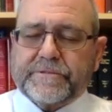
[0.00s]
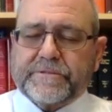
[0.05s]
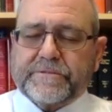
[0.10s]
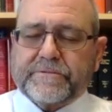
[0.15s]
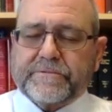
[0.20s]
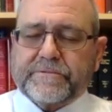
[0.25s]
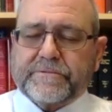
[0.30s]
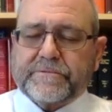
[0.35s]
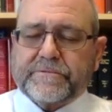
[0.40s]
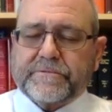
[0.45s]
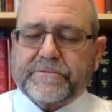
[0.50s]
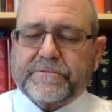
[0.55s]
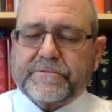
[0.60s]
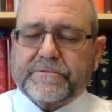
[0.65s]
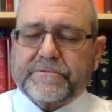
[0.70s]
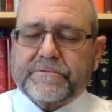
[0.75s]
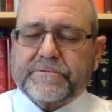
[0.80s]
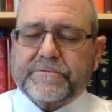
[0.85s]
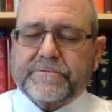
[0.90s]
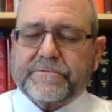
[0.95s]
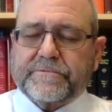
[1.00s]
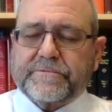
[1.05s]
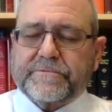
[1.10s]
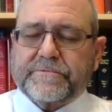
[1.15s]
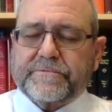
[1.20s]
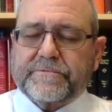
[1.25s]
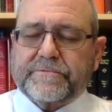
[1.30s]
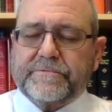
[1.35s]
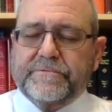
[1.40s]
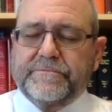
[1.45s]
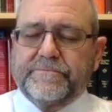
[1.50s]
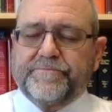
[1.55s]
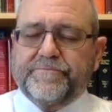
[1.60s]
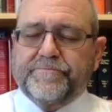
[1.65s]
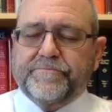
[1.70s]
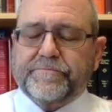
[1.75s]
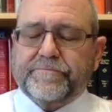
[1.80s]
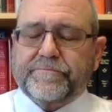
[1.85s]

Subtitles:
(silence)